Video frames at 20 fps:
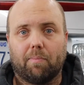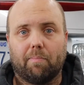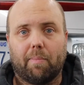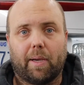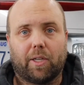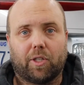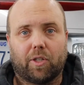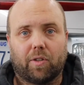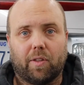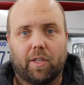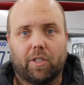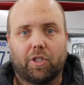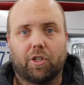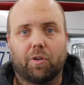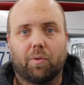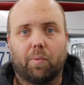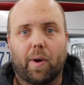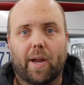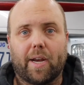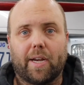Make sure that
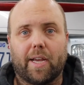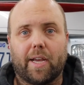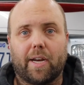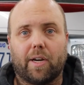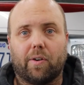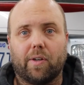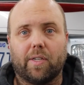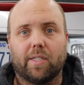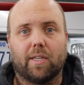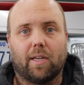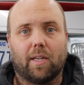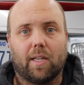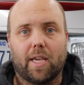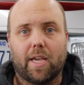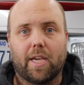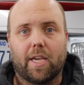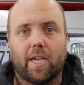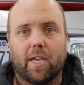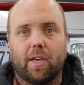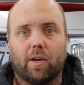your radiator isn't
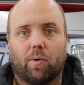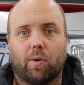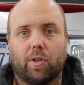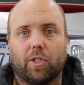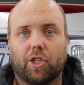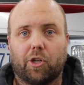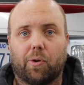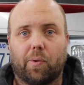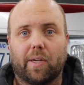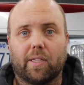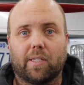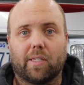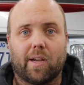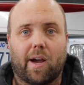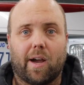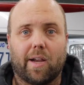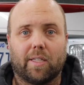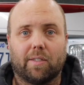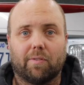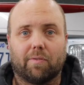leaking or showing
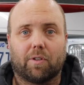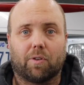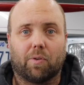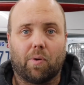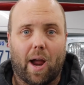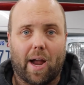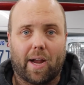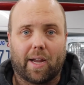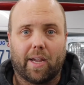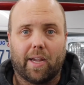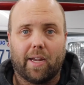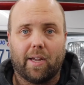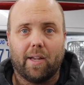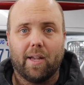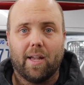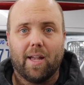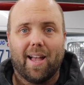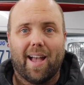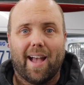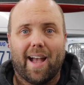signs of cracking,
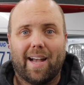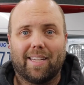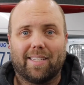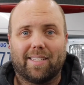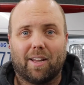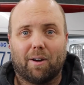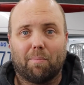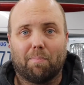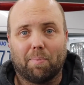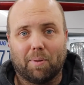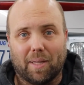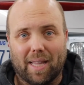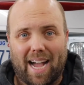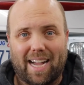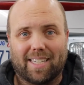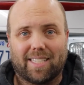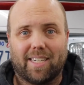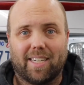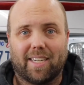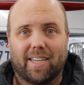as they're
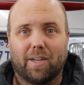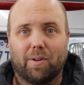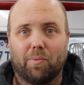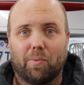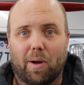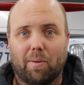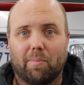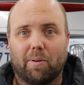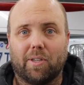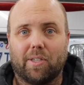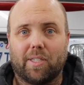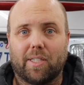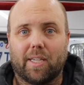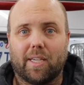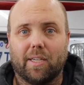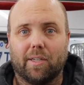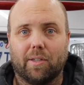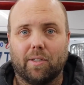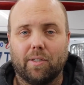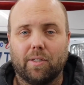plastic and rubber
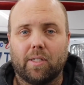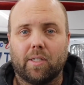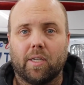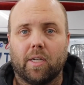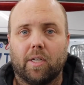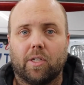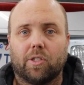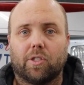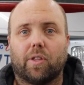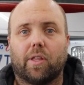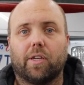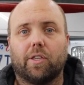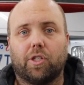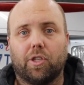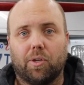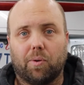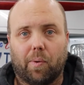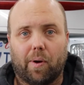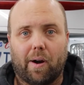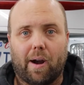seals, so they
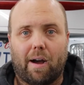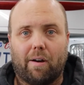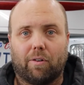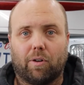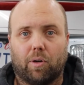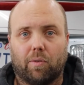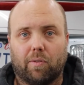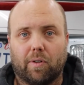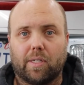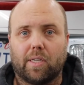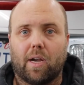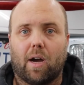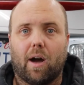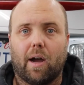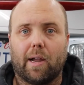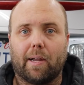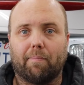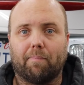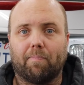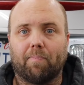do wear out over
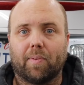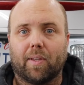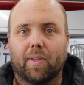time.